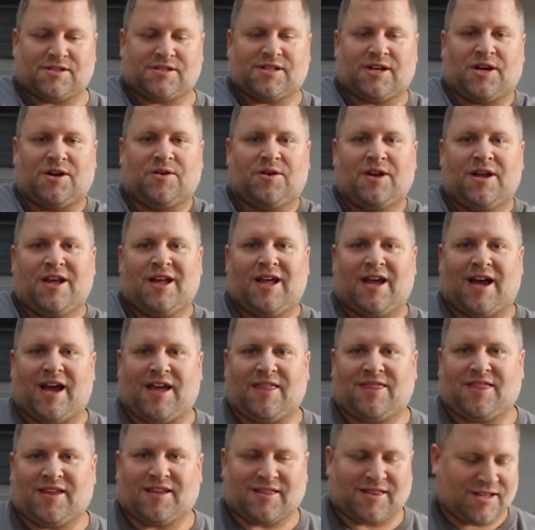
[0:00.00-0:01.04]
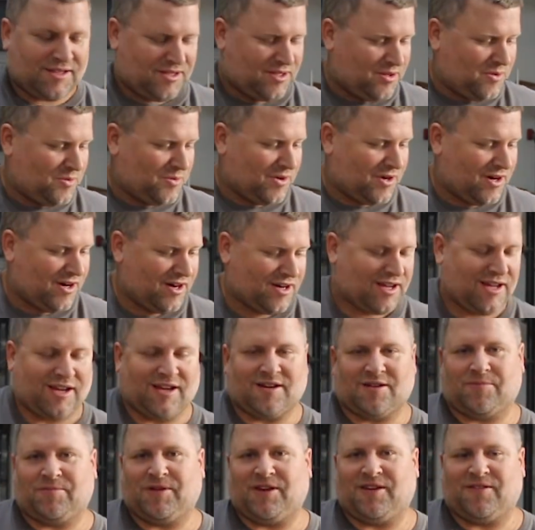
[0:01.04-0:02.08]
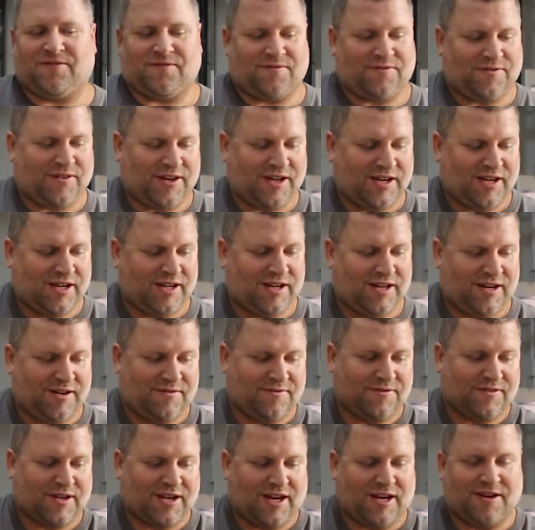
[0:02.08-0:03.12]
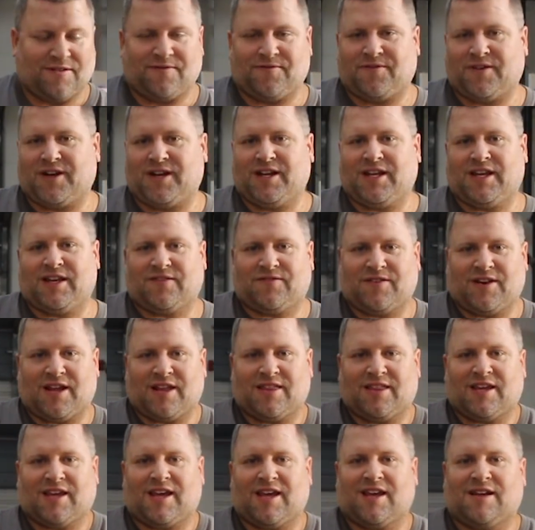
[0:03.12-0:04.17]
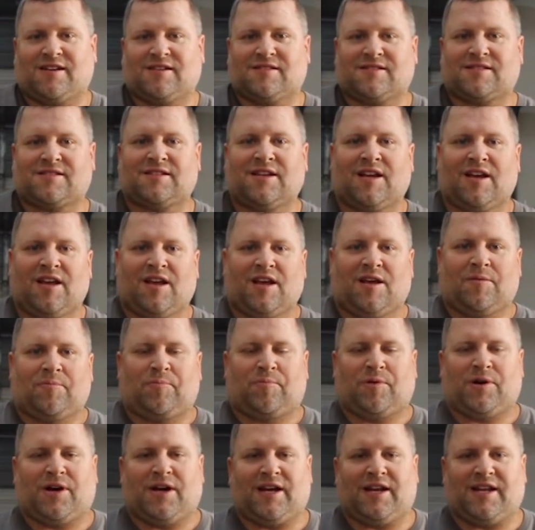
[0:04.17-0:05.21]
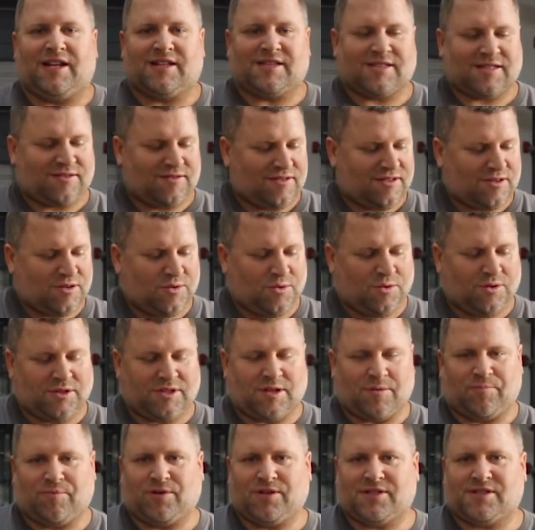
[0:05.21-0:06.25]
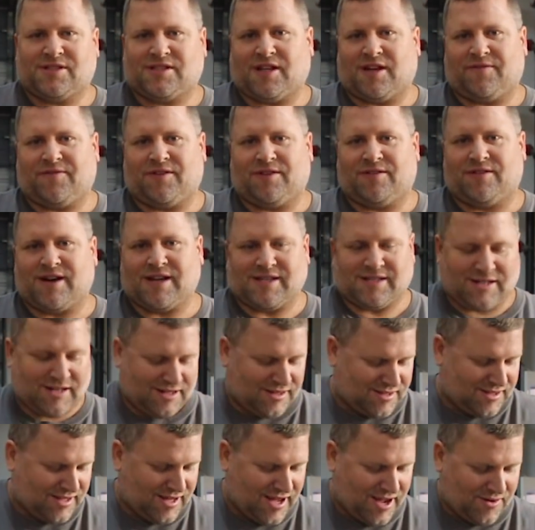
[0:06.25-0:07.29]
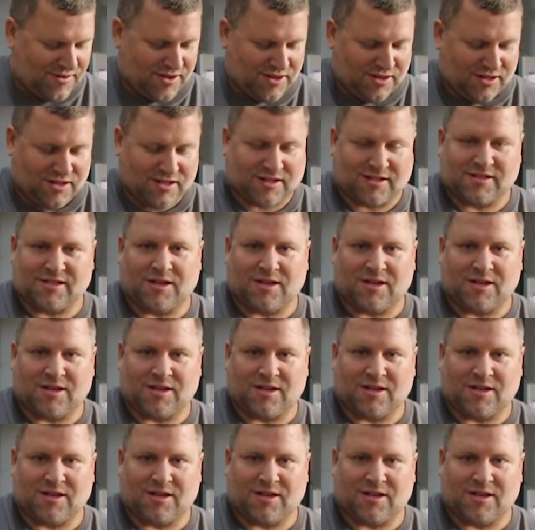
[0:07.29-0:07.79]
So I think this will work. It'll be fun and kind of funny if nothing else, but it's cool to put stuff in resin and see how it looks.